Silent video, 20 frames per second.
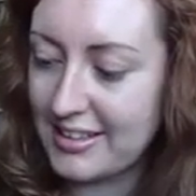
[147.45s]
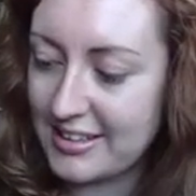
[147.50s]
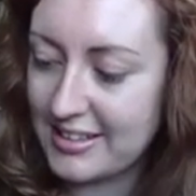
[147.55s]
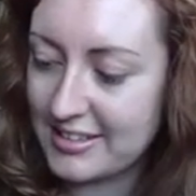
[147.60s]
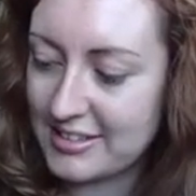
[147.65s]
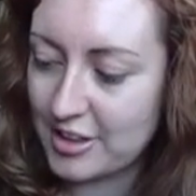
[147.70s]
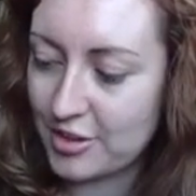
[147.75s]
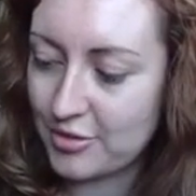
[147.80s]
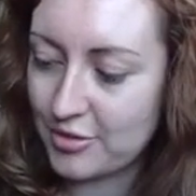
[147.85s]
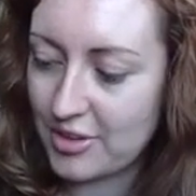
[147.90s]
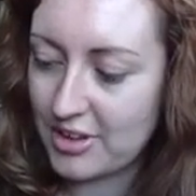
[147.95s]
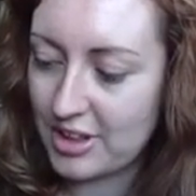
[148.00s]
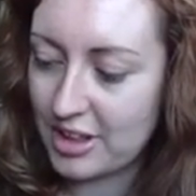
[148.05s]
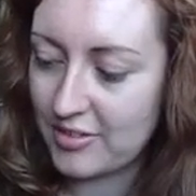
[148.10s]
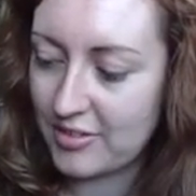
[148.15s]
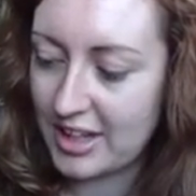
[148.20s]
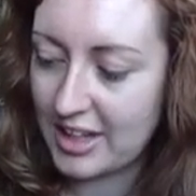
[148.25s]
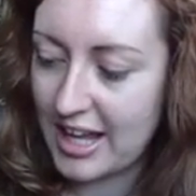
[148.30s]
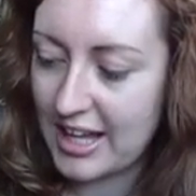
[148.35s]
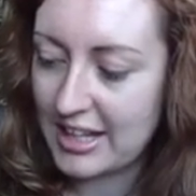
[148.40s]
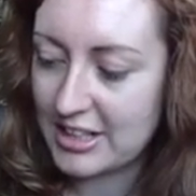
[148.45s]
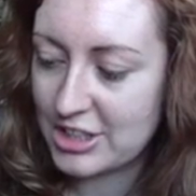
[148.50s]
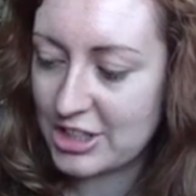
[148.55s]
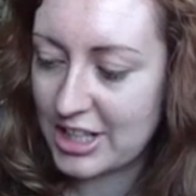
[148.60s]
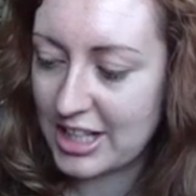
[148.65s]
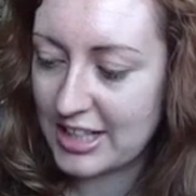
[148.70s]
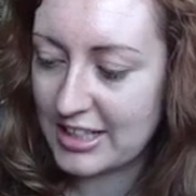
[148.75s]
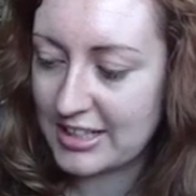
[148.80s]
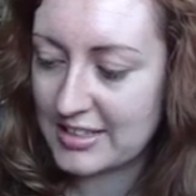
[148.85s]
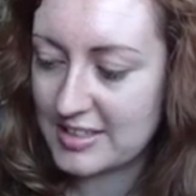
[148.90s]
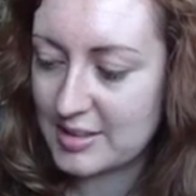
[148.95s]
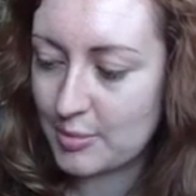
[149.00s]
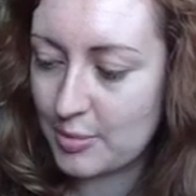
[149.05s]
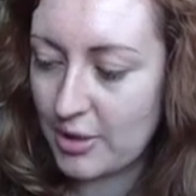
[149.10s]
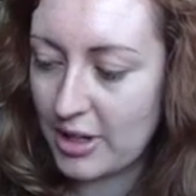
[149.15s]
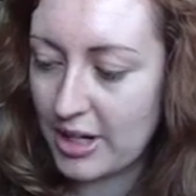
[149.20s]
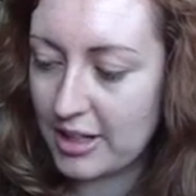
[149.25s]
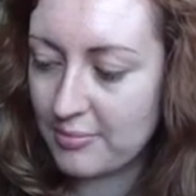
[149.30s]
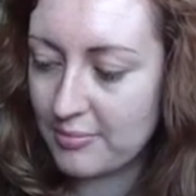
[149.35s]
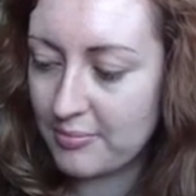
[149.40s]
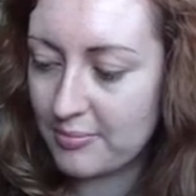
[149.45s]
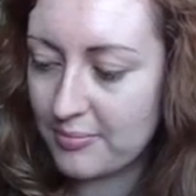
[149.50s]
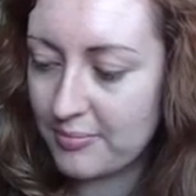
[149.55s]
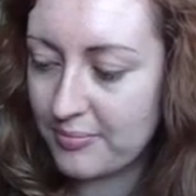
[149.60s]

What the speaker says: So if we think of the energy in the spring,